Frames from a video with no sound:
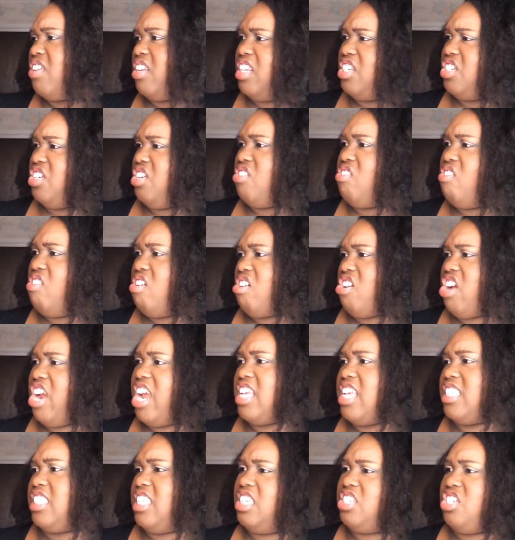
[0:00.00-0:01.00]
Is she going
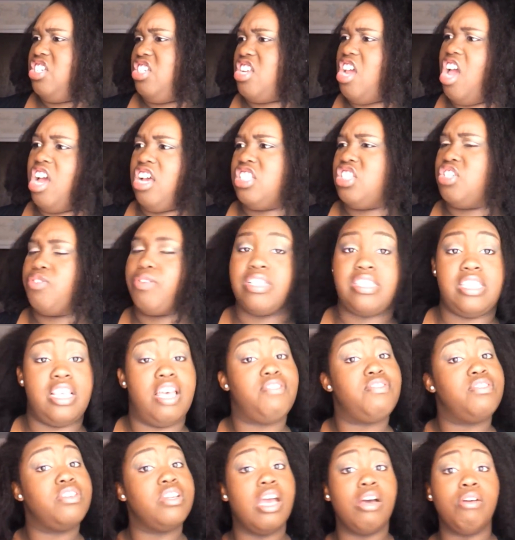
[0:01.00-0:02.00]
crazy? Is she talking to
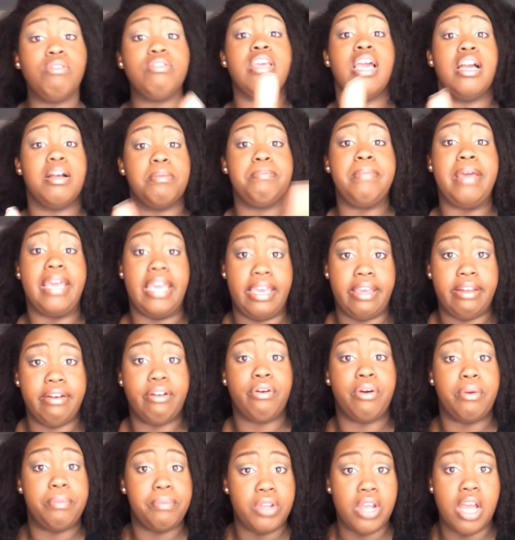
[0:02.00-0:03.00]
herself? No, young man
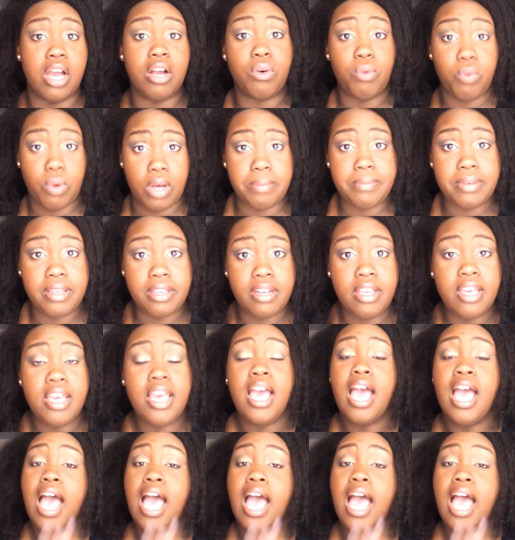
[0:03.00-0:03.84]
or young woman.